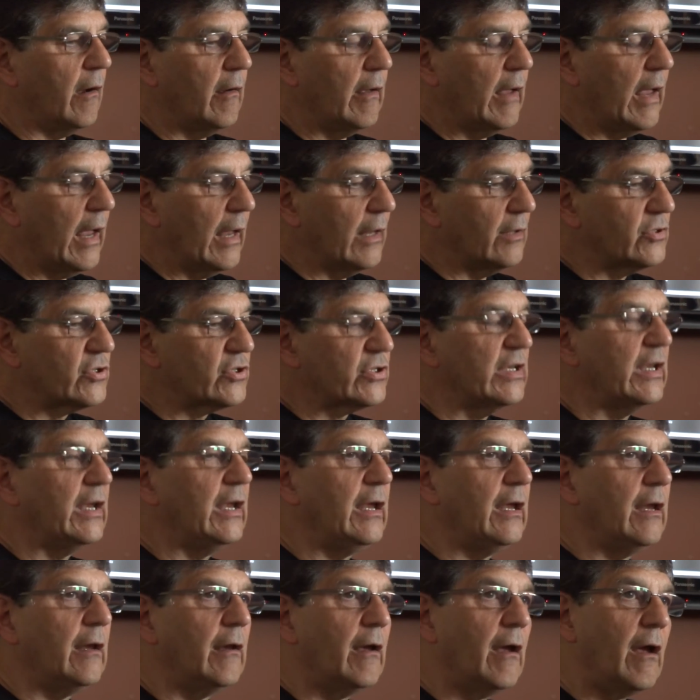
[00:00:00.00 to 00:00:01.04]
and
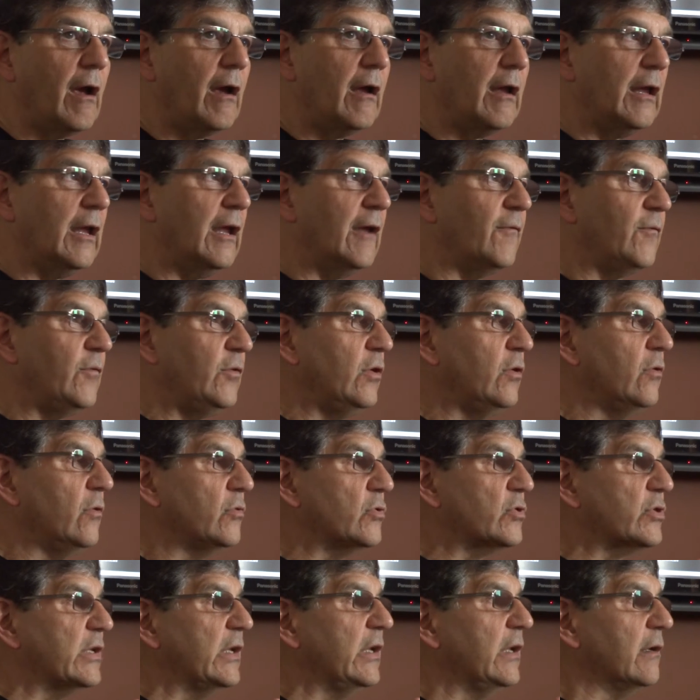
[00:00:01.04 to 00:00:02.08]
seeing if you
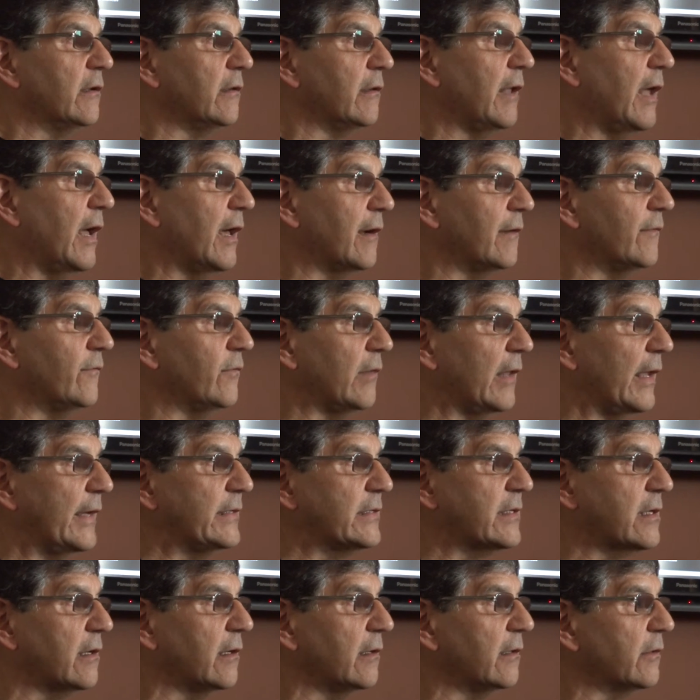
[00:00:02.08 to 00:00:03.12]
see a lot of
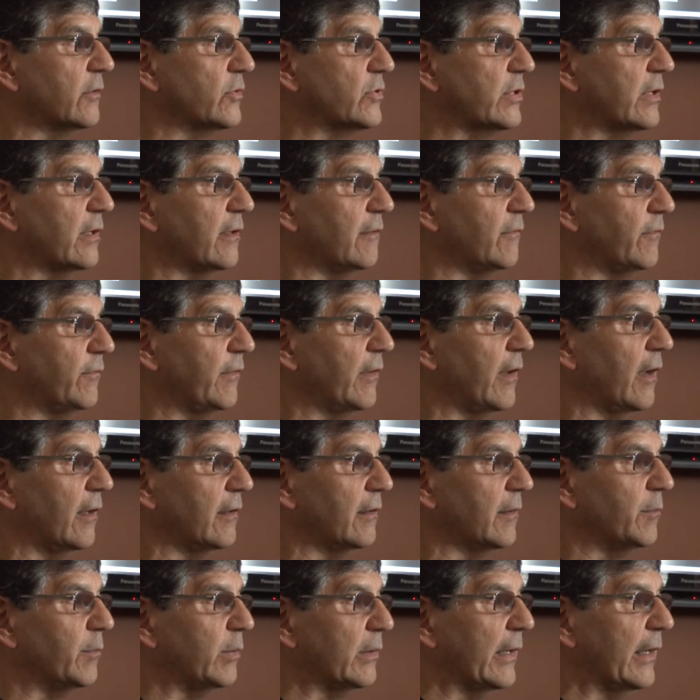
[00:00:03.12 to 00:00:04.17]
light colors on
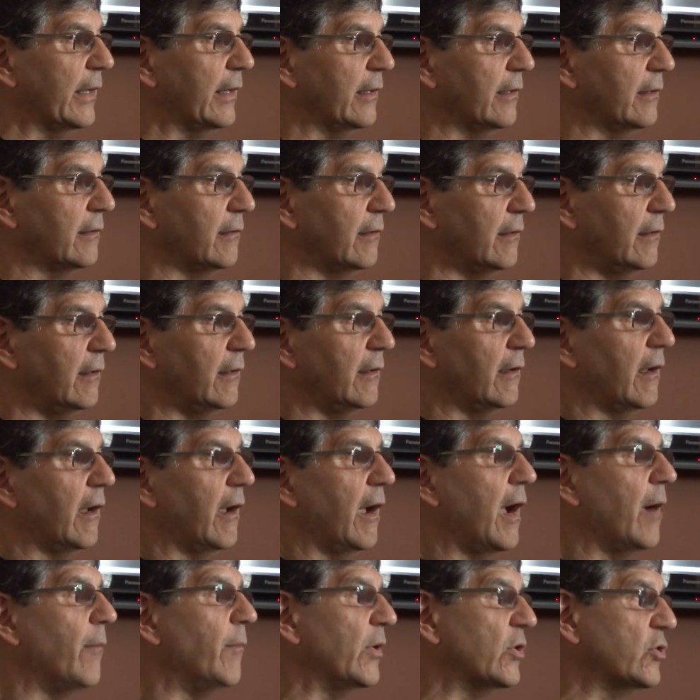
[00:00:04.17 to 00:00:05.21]
the planet,
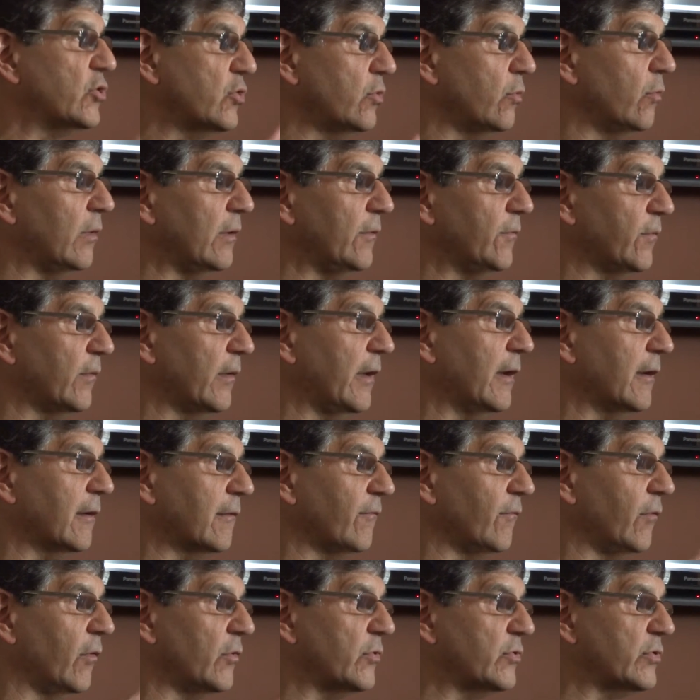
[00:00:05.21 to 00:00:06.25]
how much you reflect
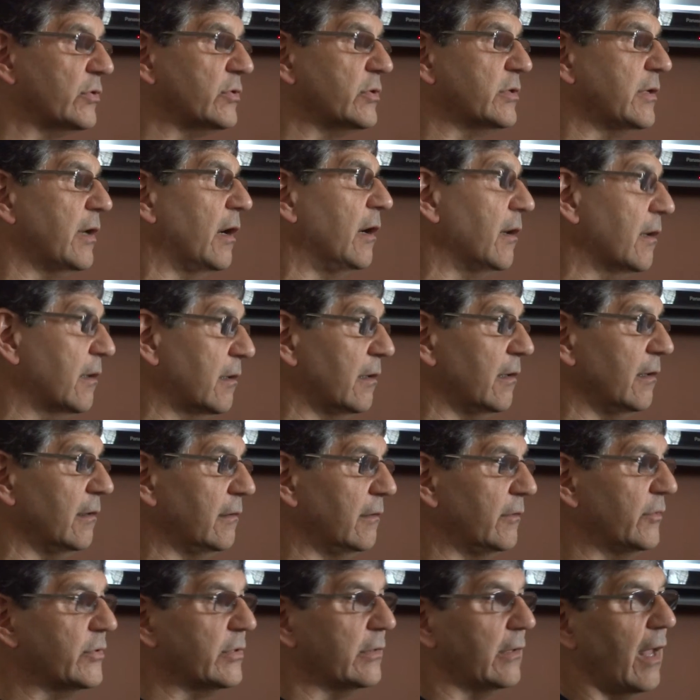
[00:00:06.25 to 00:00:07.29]
versus dark
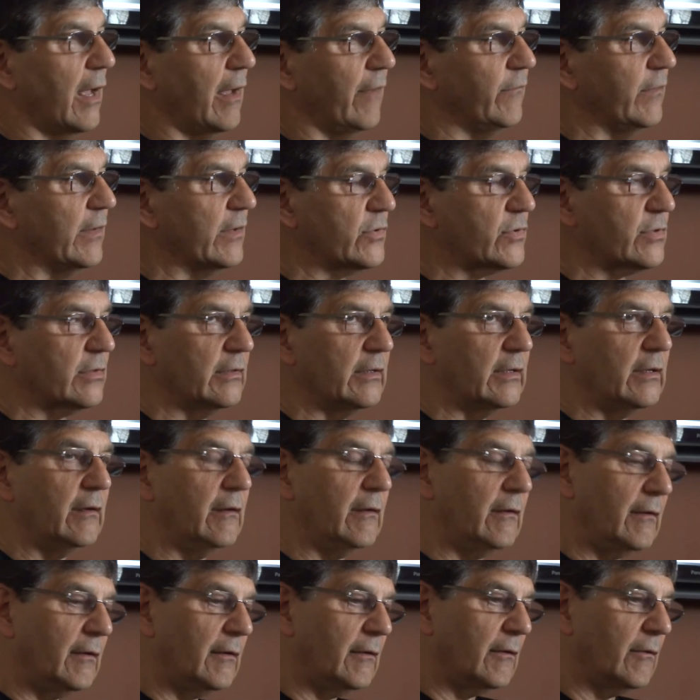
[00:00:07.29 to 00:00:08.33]
colors. And obviously
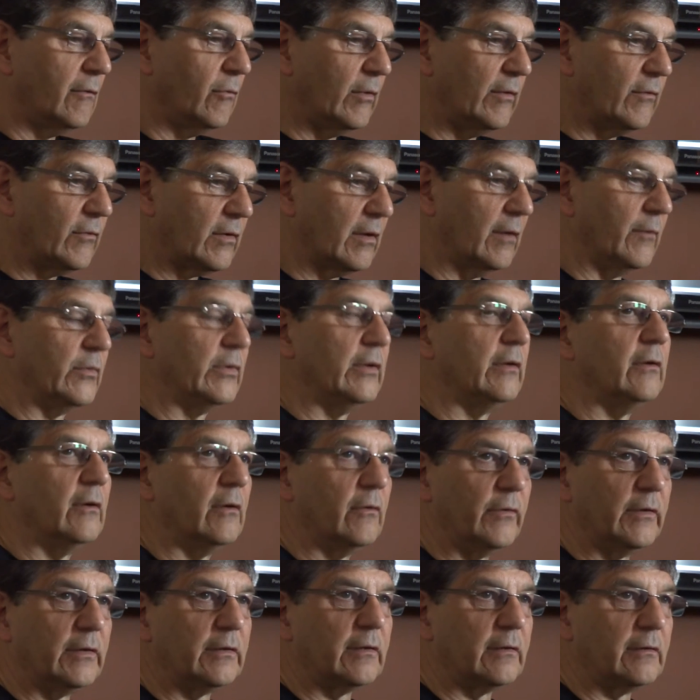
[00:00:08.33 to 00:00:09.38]
we've come to
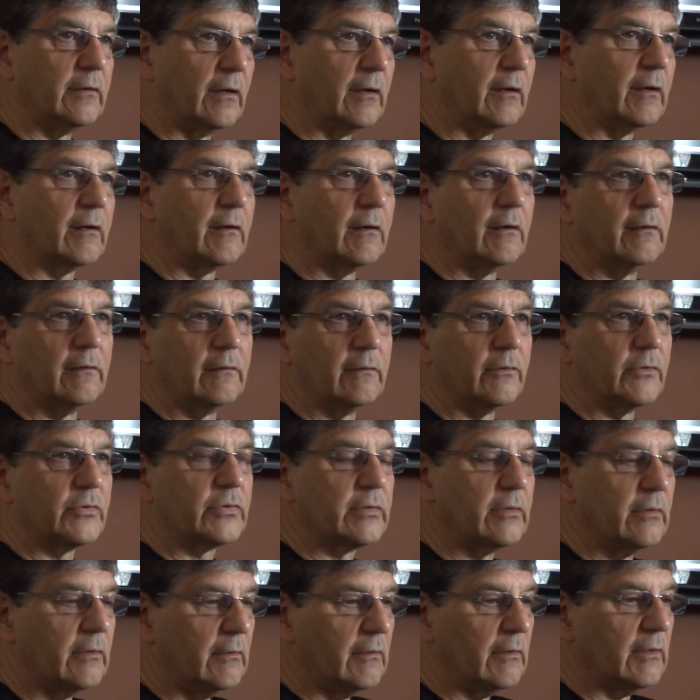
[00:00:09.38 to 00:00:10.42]
know that the dark colors,
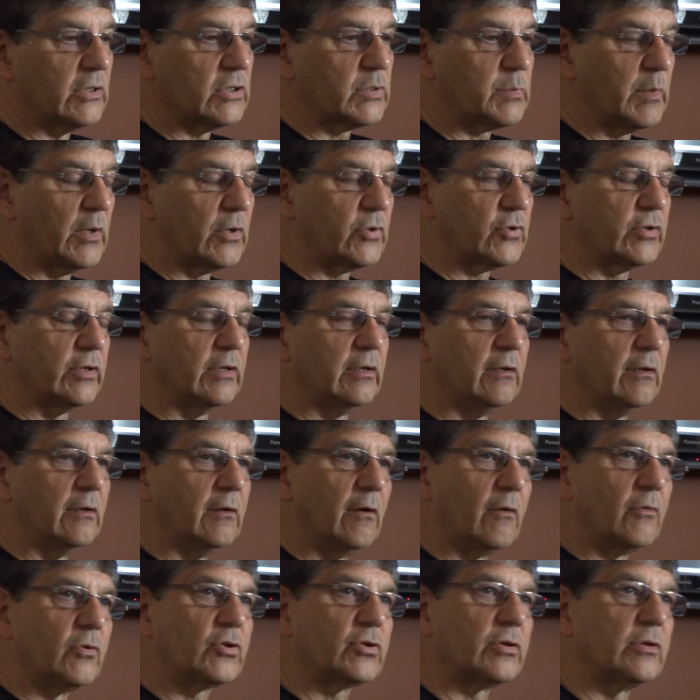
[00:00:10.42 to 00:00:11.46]
especially in the
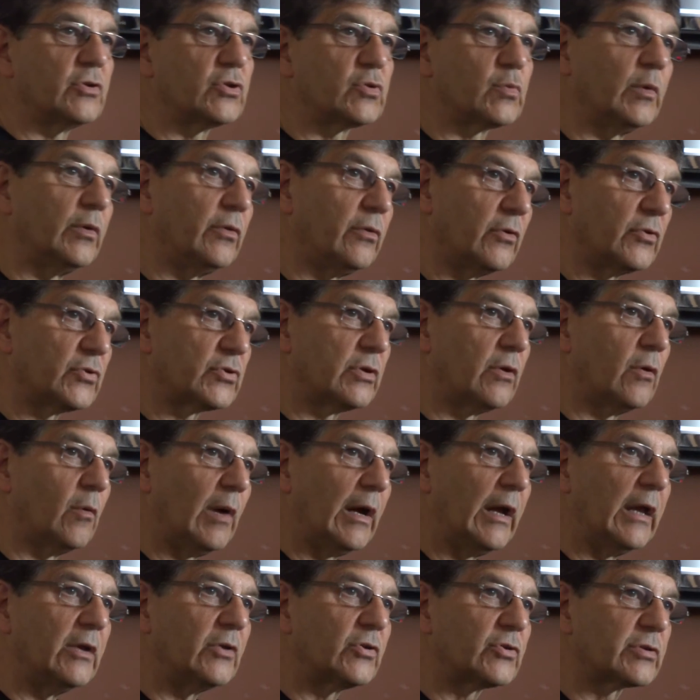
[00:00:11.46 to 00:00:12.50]
oceans when there's no
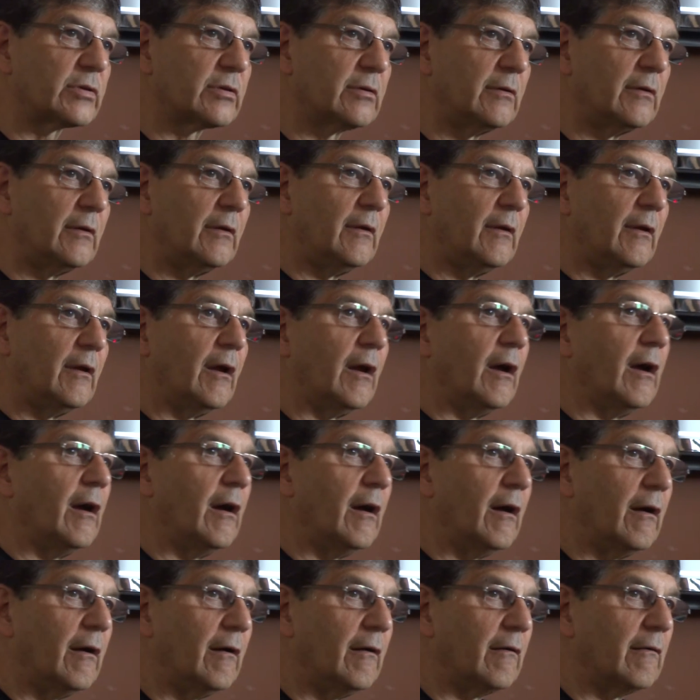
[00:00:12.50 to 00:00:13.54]
ice,
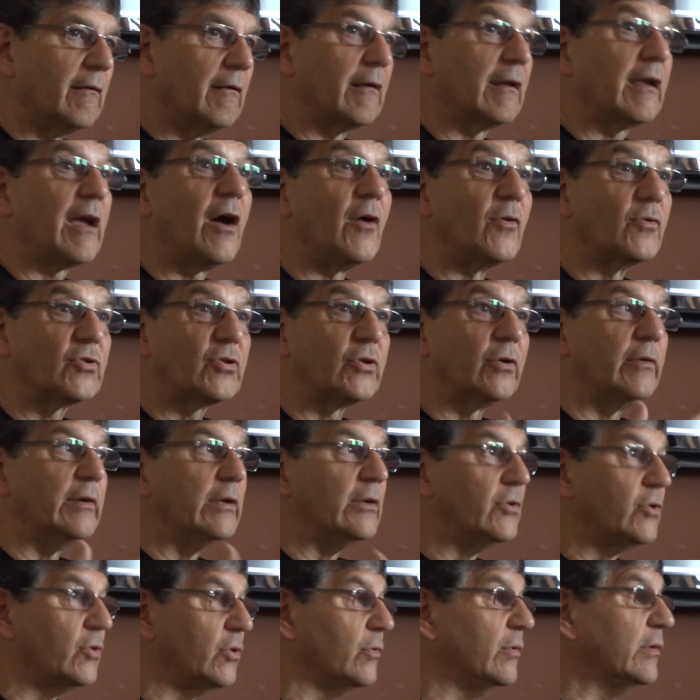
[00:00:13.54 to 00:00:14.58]

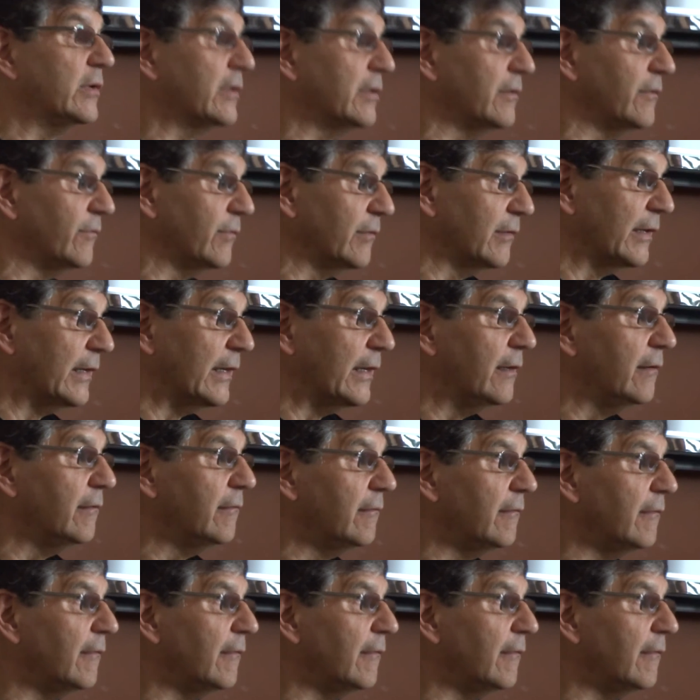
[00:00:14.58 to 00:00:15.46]
counterintuitively,